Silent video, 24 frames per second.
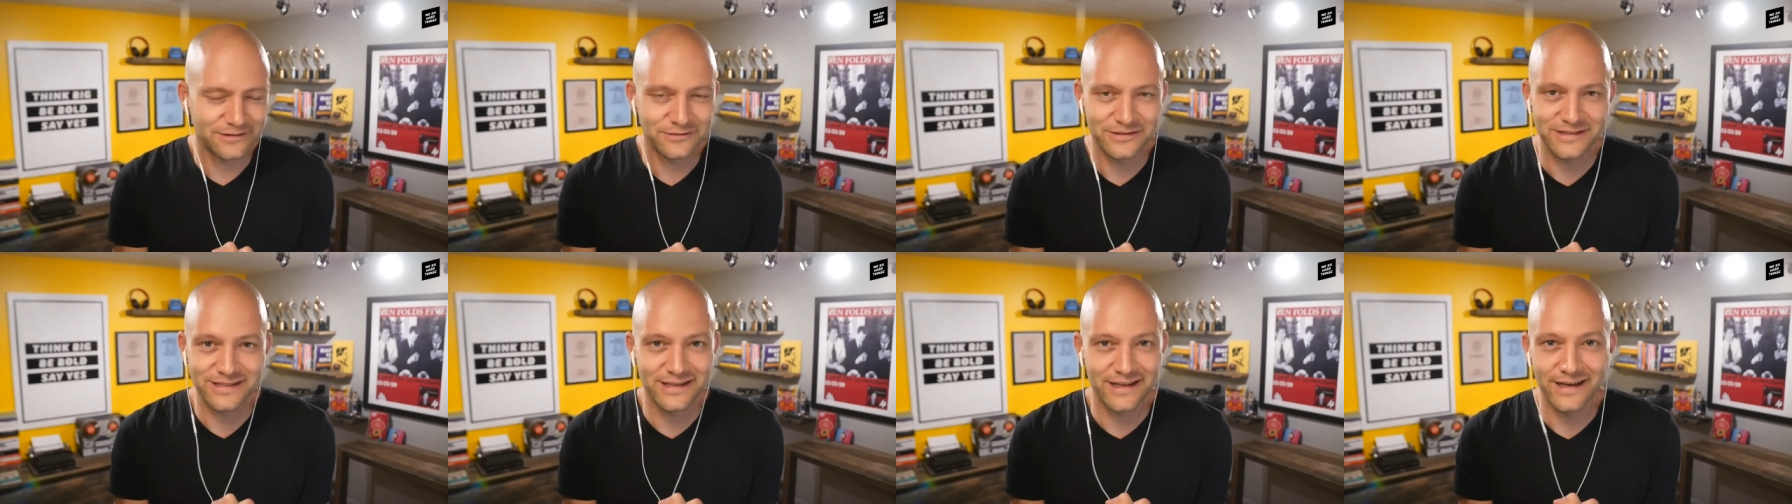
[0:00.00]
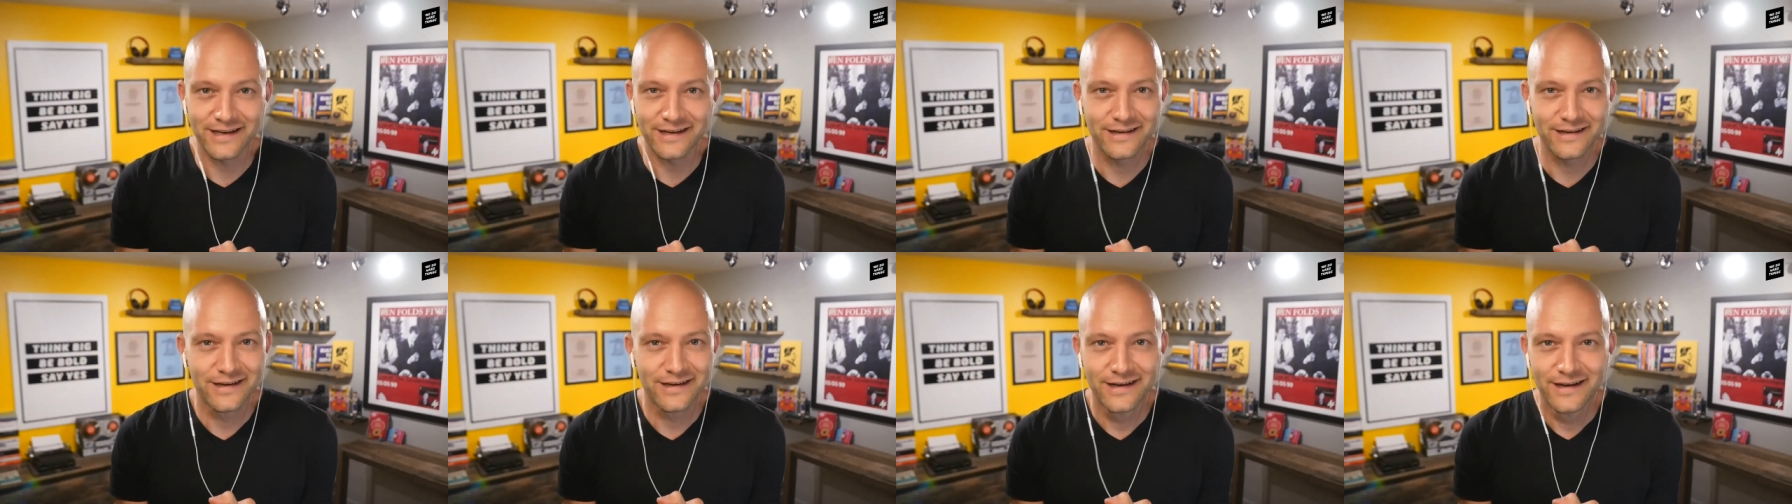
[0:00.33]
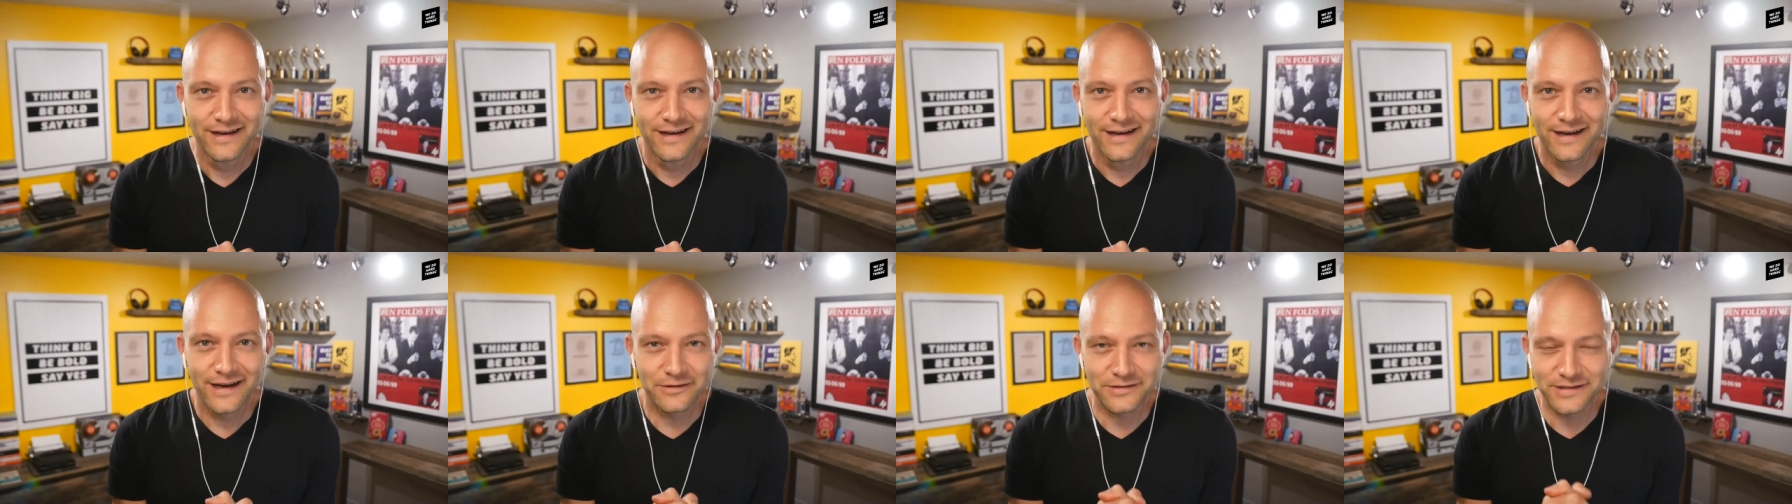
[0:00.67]
I was like,
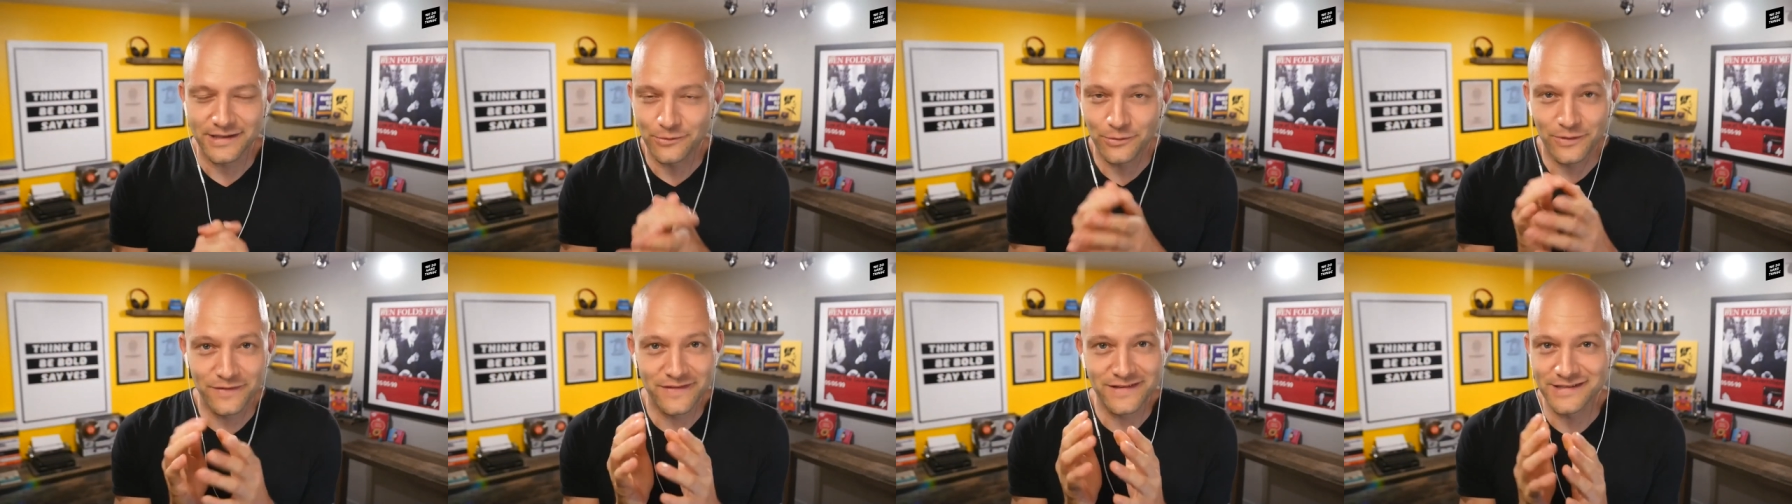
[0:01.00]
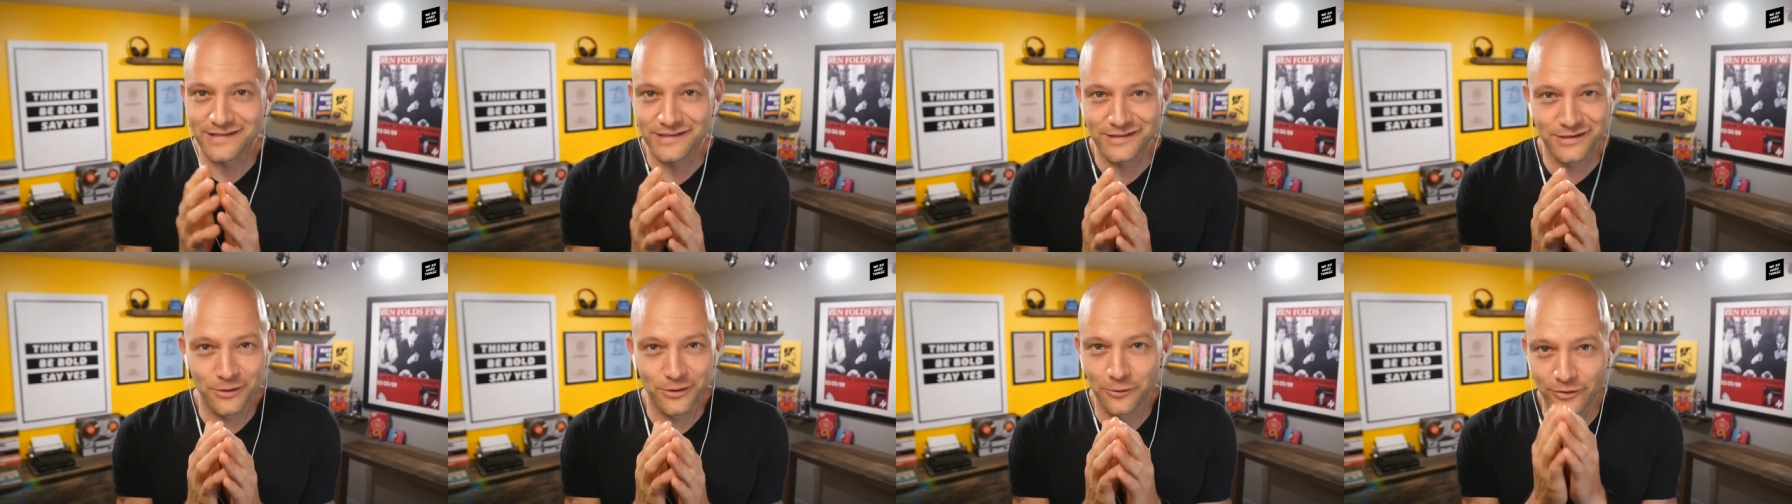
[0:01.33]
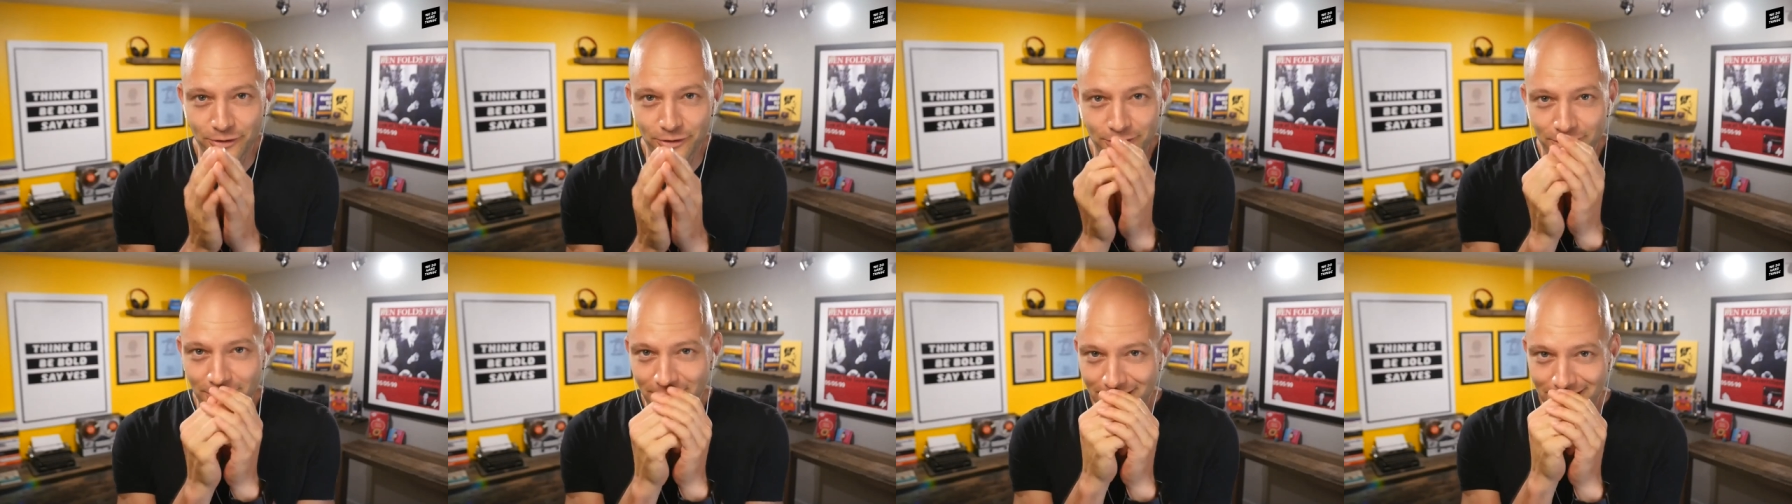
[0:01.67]
I was like, when this is
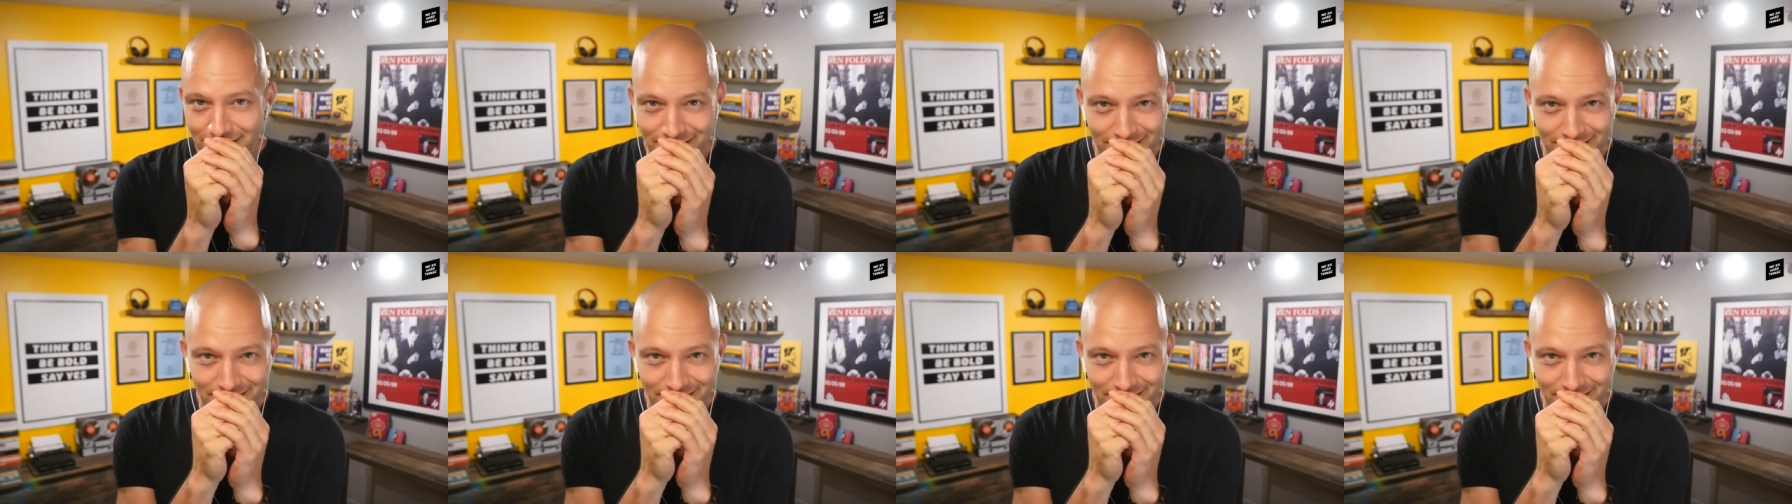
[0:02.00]
over,